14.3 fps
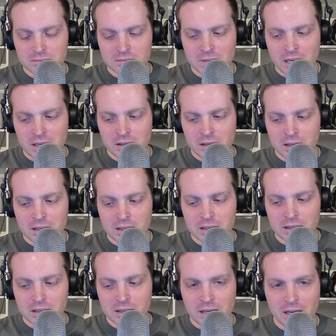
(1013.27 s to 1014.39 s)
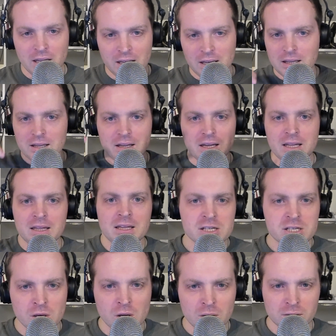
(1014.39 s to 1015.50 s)
and there's
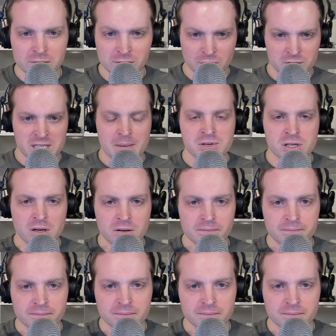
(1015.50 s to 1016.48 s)
no conception,